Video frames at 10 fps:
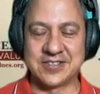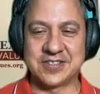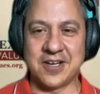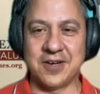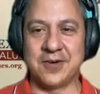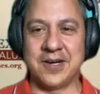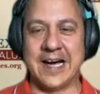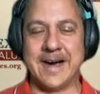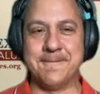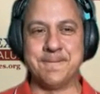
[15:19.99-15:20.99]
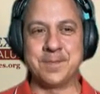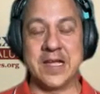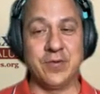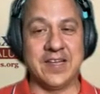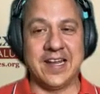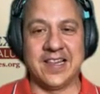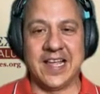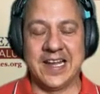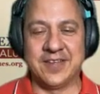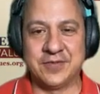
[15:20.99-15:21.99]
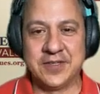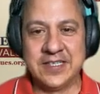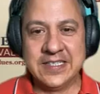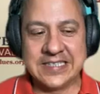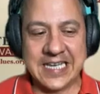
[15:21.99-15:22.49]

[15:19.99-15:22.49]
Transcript: And so, and we got a lot of